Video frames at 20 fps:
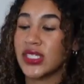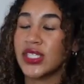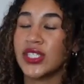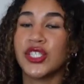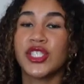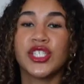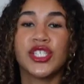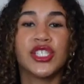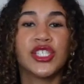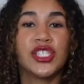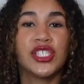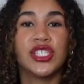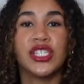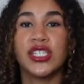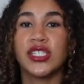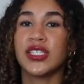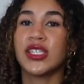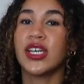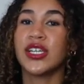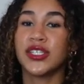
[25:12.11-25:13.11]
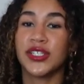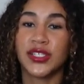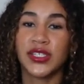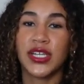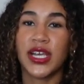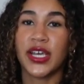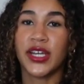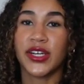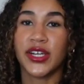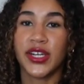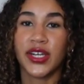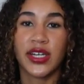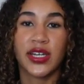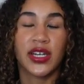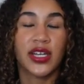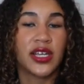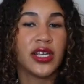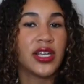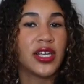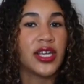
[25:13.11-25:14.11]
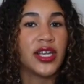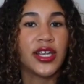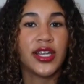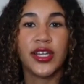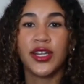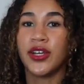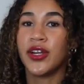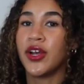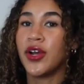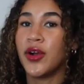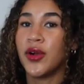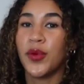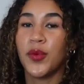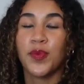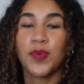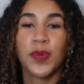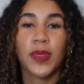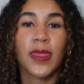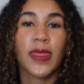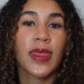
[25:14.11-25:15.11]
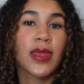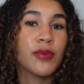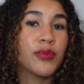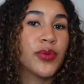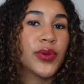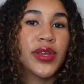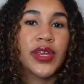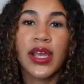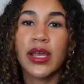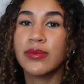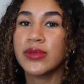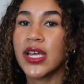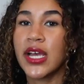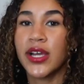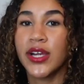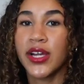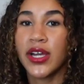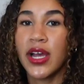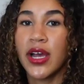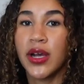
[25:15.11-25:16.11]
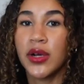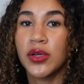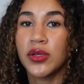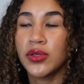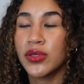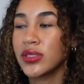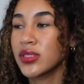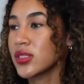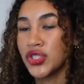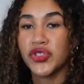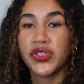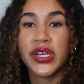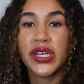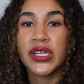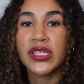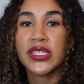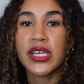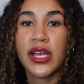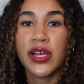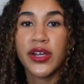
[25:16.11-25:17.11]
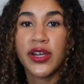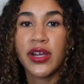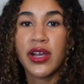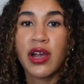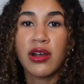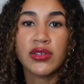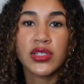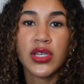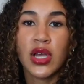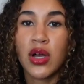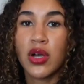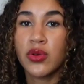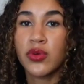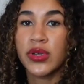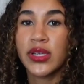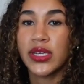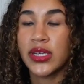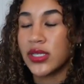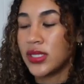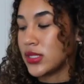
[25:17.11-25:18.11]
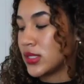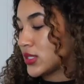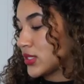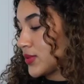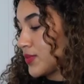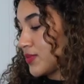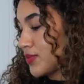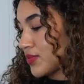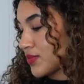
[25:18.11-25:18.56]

She's the entertainer, you know, pre-games at her house, drinks at her house always.